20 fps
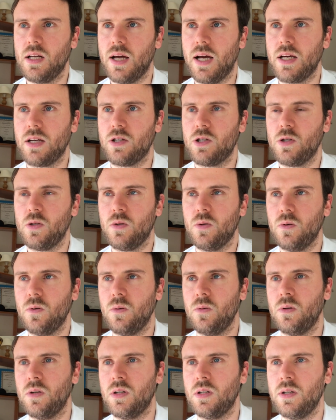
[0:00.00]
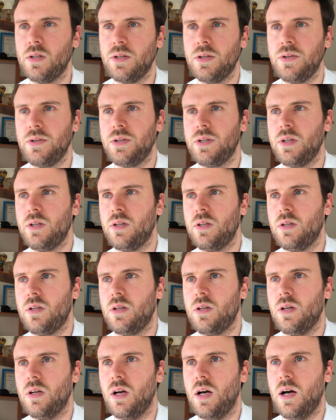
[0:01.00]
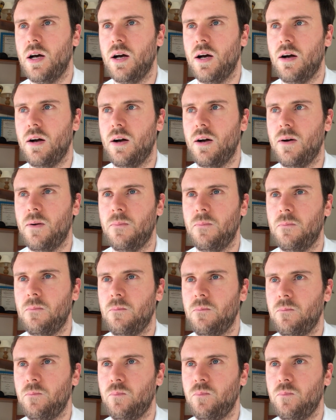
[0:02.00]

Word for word: like to um,